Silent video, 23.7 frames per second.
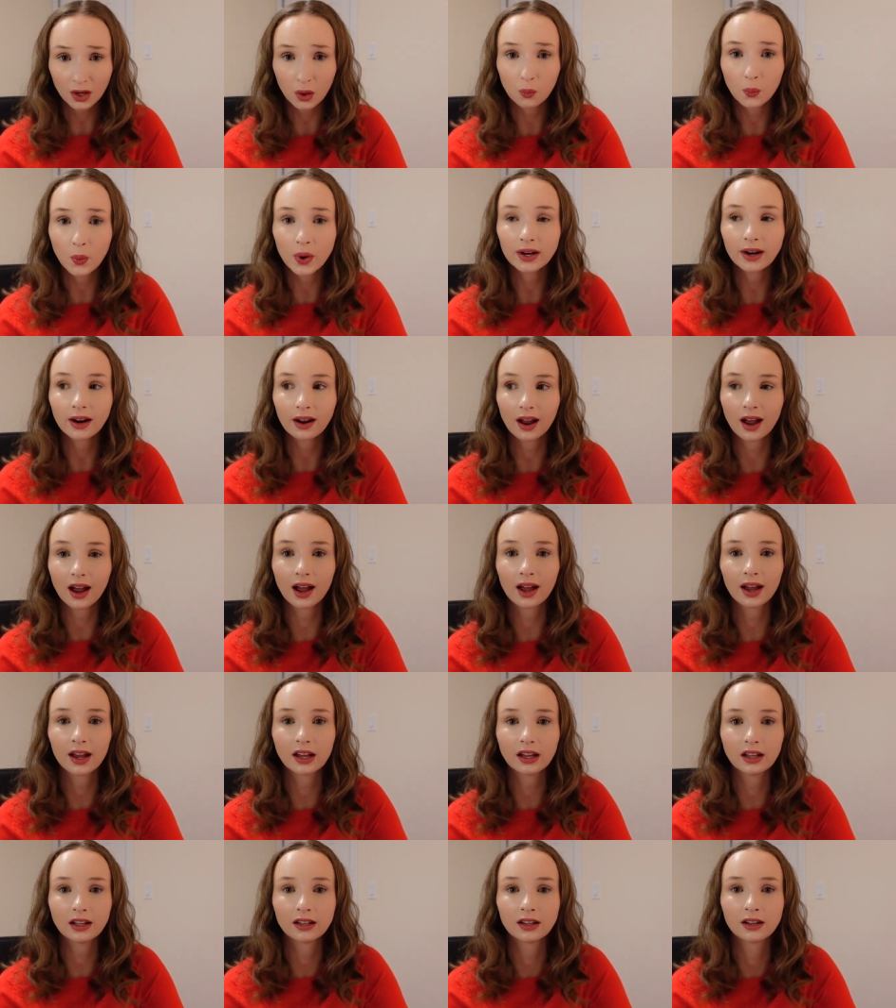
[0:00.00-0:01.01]
When
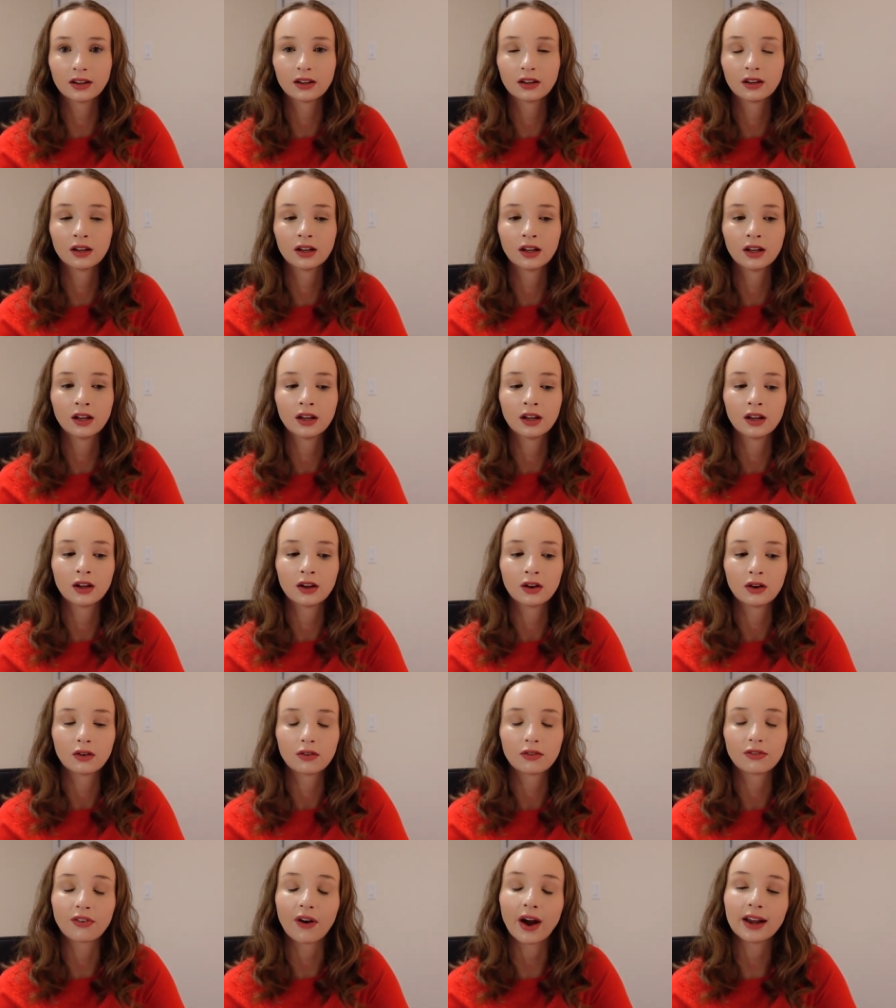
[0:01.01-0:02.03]
I
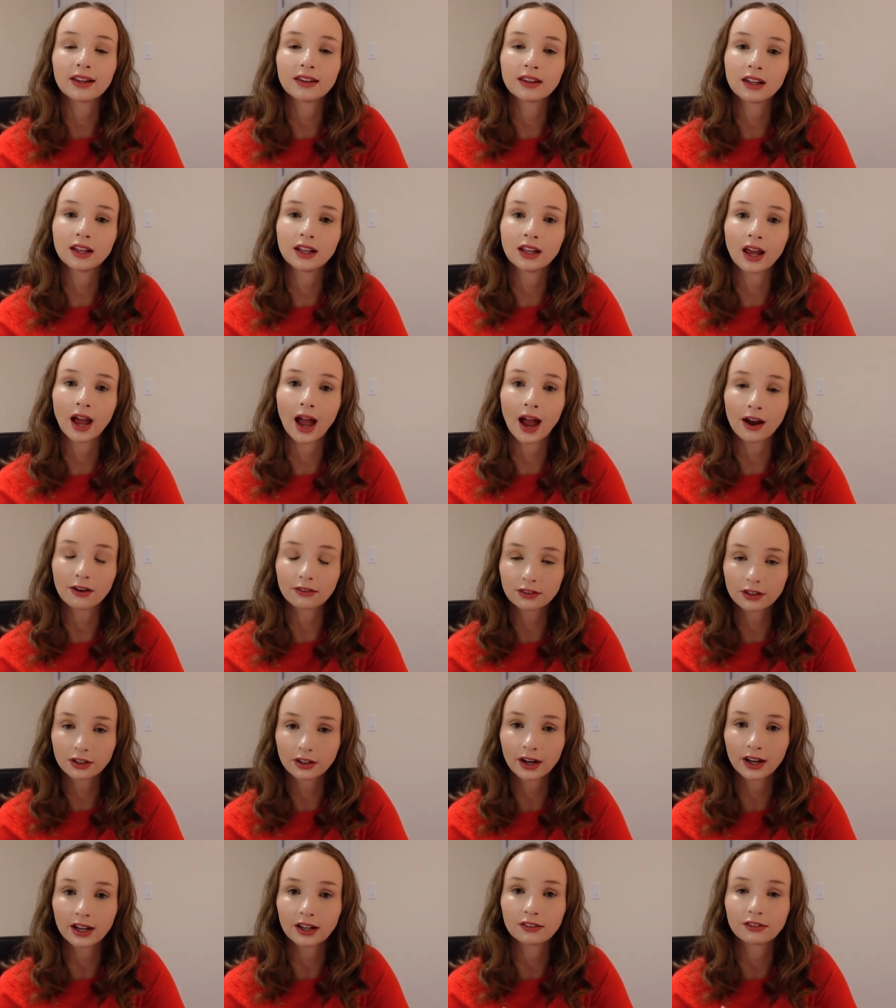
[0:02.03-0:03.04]
finally,
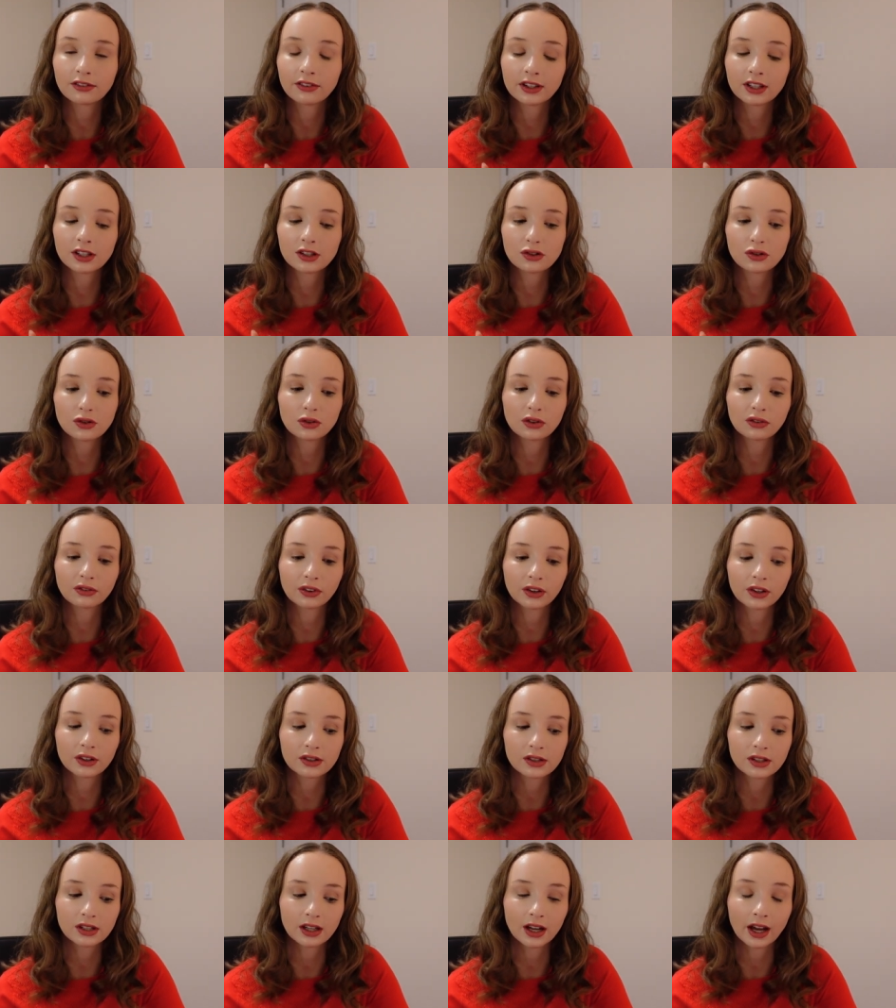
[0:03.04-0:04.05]
after I had finished
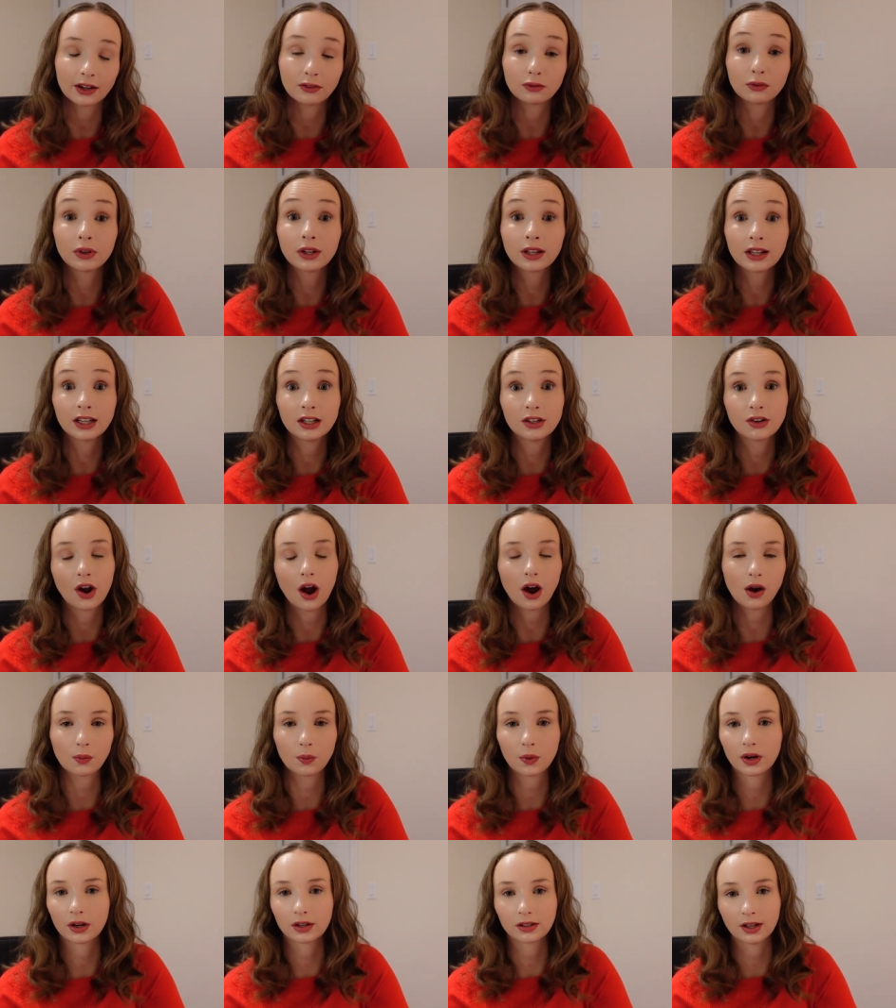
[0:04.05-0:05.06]
university, I'd really
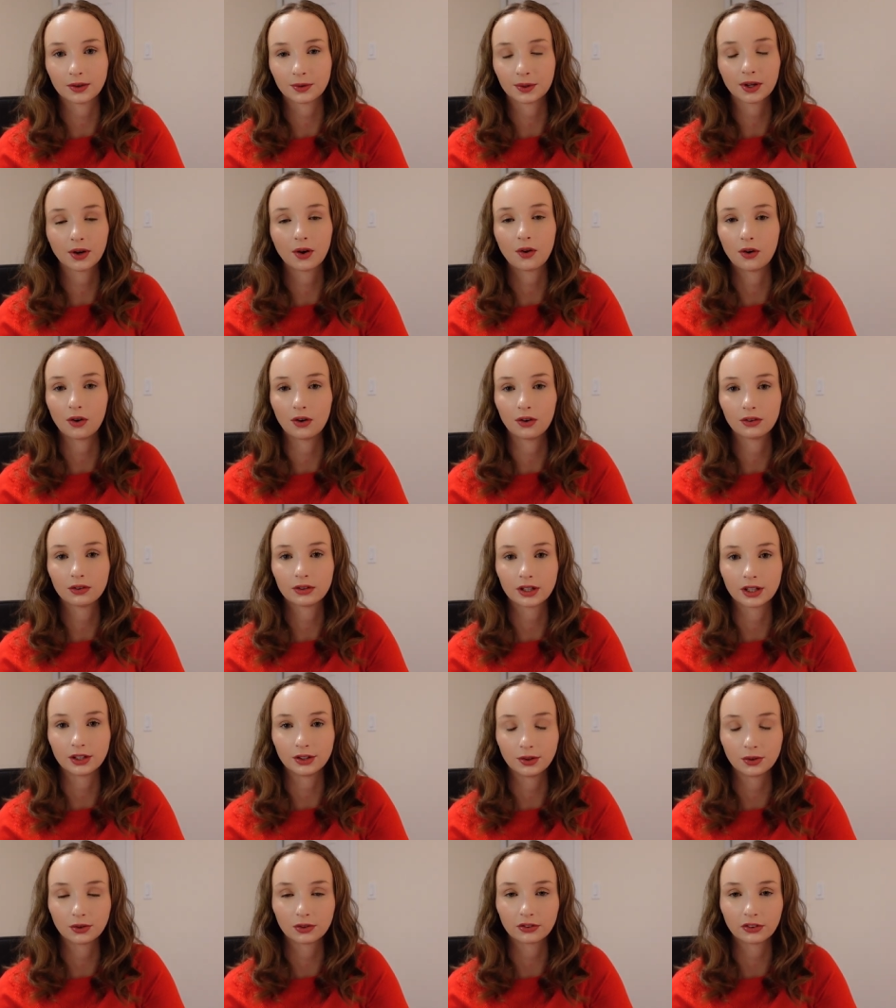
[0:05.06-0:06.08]
not worked out at all
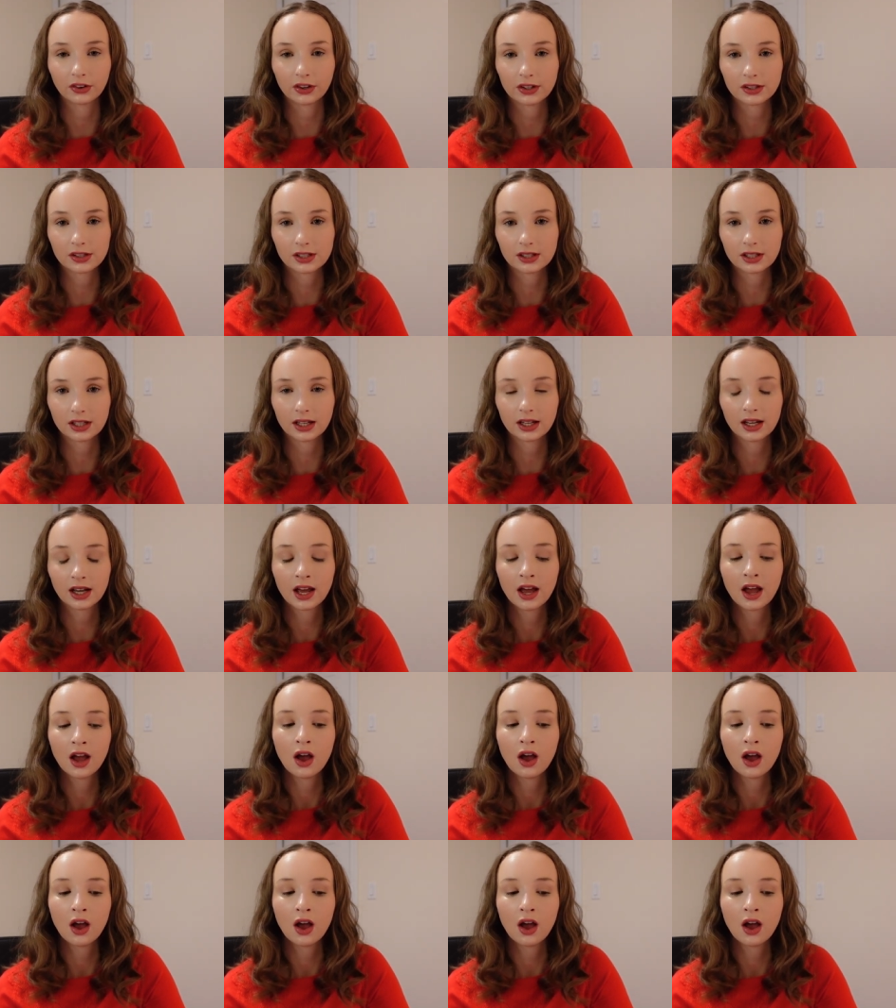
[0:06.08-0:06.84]
in university.